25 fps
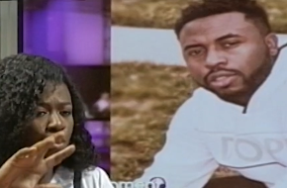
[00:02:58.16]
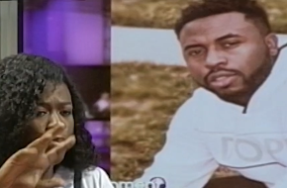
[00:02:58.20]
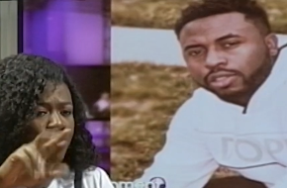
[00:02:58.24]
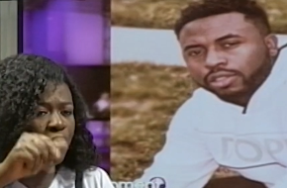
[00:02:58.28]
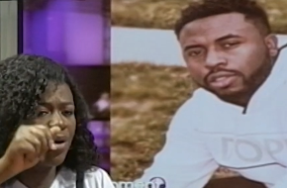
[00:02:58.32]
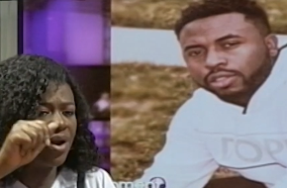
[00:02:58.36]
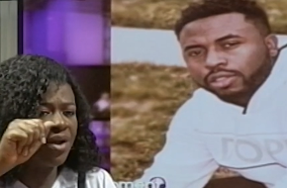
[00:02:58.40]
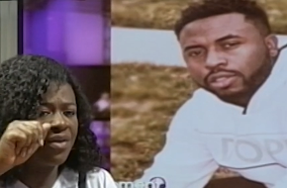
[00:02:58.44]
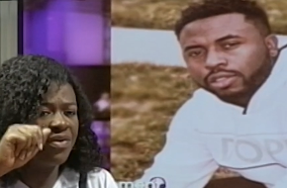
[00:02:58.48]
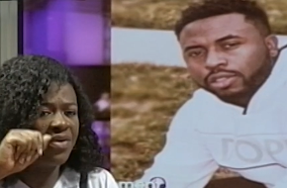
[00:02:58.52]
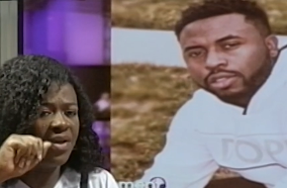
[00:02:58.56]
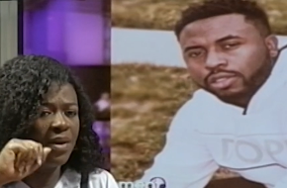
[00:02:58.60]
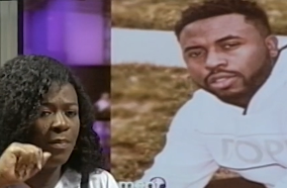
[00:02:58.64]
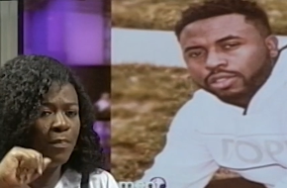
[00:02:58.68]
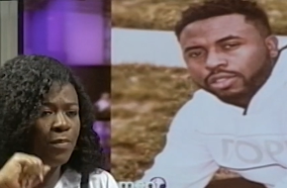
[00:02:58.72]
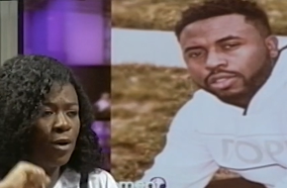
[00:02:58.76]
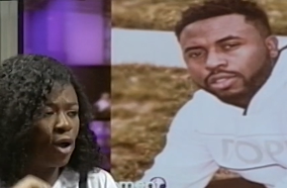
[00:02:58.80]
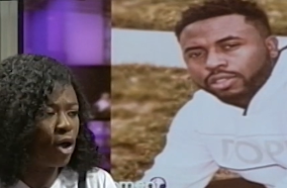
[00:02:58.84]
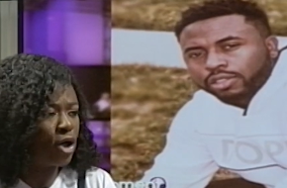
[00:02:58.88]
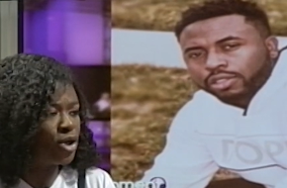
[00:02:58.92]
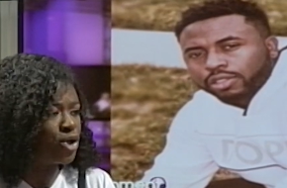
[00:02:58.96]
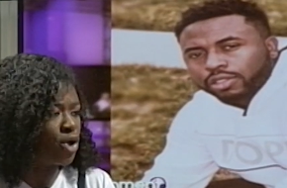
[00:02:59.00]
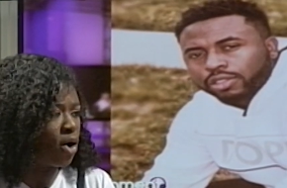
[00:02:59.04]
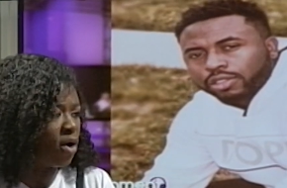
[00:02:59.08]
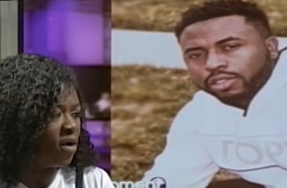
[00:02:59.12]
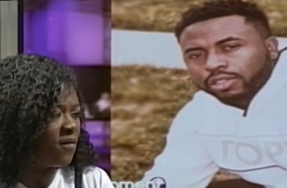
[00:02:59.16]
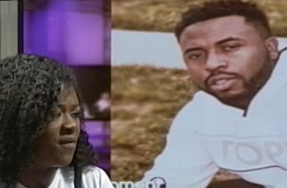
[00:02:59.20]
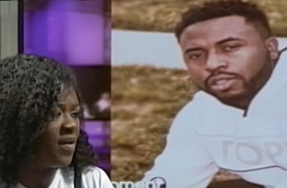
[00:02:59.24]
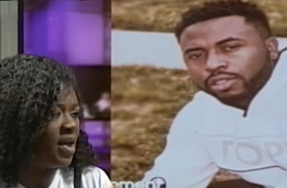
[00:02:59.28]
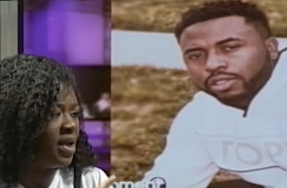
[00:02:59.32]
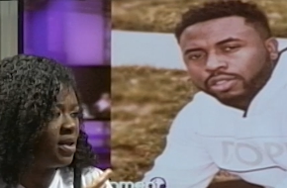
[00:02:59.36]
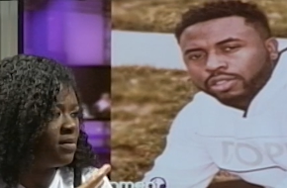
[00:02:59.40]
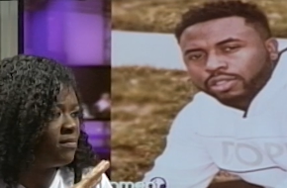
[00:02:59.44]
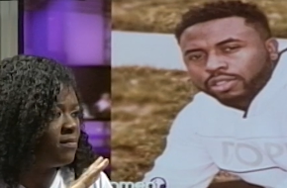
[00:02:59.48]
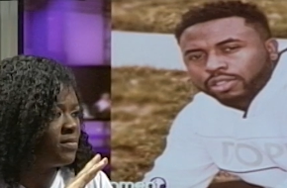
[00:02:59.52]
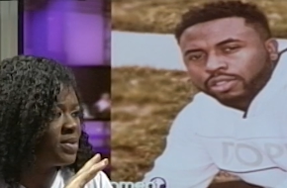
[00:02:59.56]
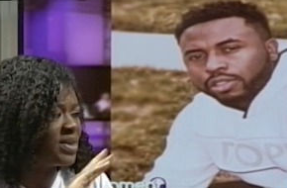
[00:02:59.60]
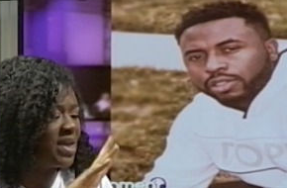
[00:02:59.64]
Speaker 1: bring the blood of
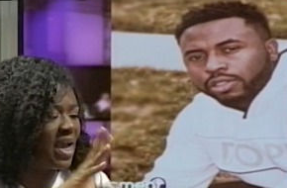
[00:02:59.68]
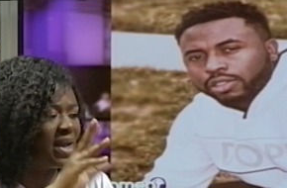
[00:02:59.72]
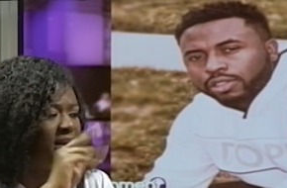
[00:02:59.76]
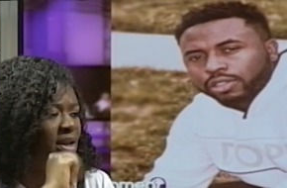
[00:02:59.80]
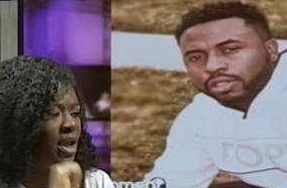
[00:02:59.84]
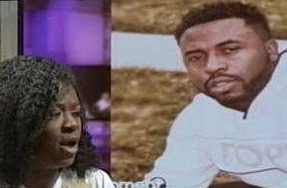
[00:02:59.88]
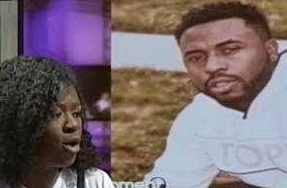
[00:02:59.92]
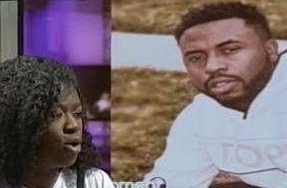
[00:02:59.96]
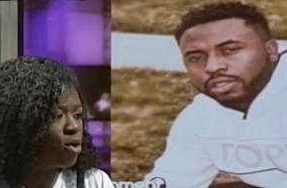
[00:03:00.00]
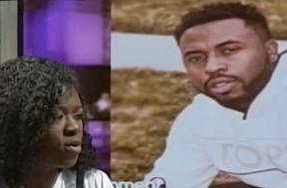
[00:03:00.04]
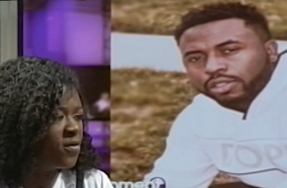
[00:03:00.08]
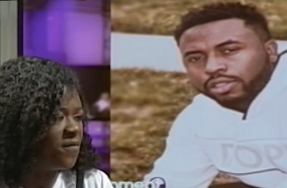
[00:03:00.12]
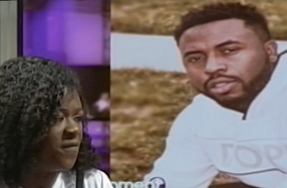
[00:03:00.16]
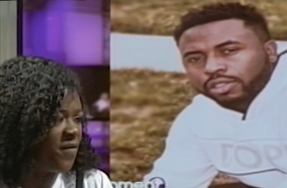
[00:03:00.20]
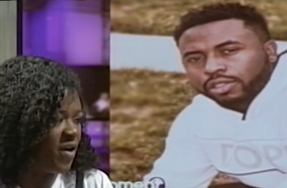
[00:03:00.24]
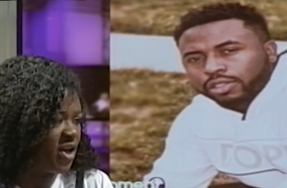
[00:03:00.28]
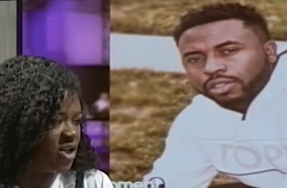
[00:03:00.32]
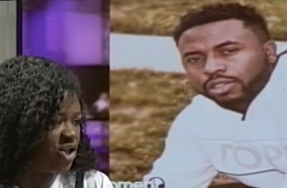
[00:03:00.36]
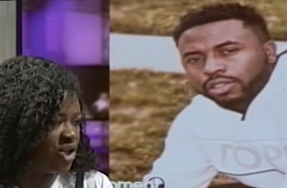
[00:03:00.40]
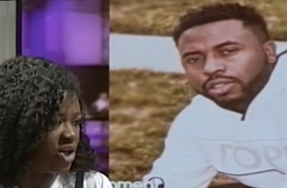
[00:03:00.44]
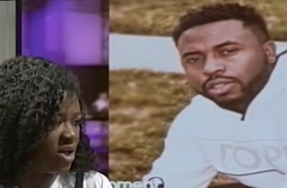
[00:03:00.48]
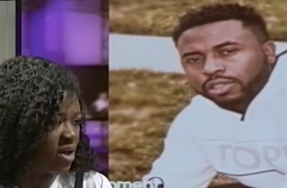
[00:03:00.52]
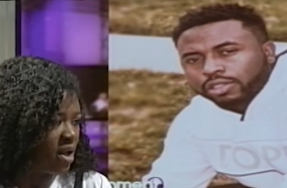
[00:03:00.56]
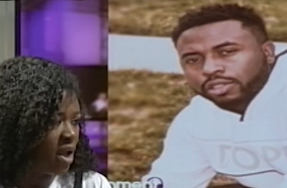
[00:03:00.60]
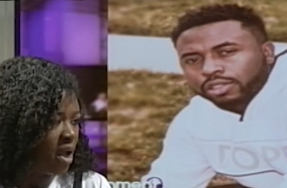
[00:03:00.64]
a 10-year-old virgin